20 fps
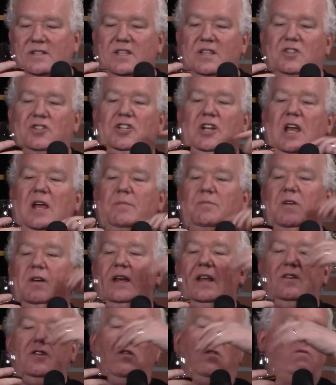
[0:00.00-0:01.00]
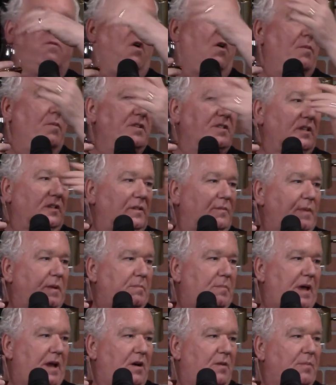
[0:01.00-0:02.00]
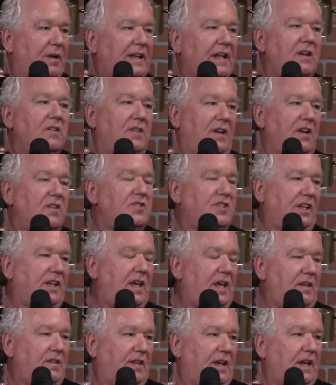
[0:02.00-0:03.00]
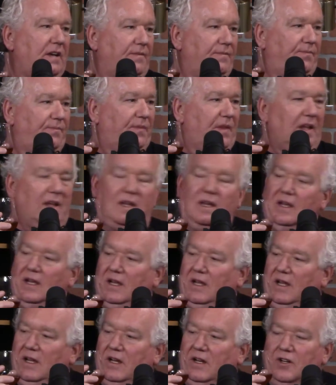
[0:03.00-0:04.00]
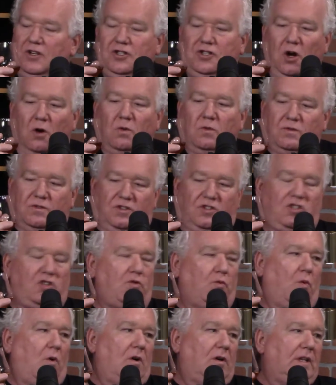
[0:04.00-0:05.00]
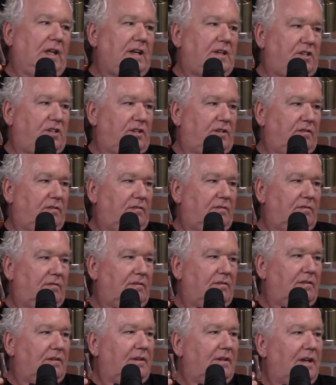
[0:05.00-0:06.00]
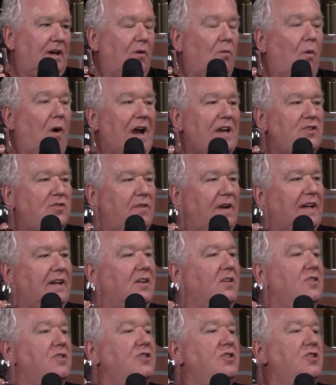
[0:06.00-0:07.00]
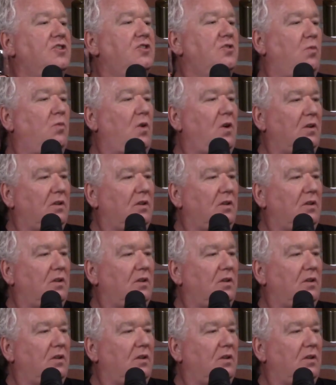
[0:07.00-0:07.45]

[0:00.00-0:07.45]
of the shape, you get your aromas a little bit better. But here's the key thing: don't swirl it. Wine drinkers, you swirl